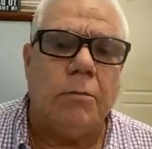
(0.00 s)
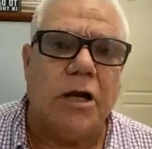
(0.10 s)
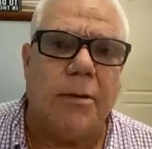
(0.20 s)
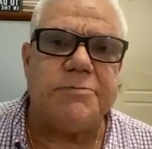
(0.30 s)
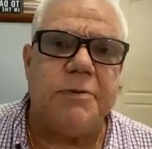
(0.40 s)

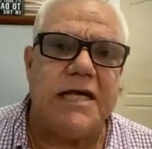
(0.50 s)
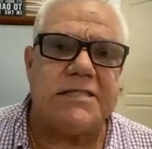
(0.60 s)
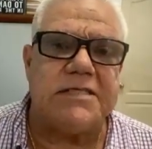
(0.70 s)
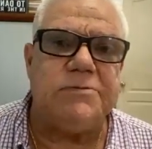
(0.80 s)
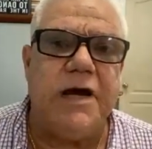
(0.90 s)
But how much
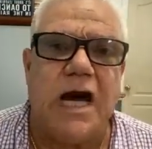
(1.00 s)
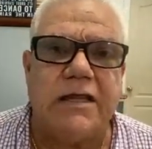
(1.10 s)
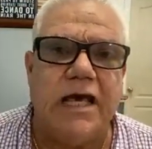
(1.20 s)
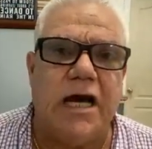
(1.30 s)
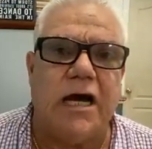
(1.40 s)
places we
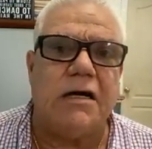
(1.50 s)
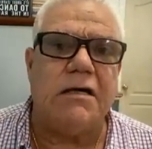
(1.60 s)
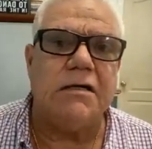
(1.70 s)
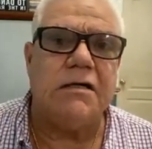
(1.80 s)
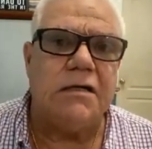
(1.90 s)
got
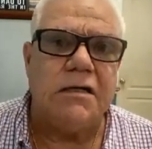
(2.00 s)
here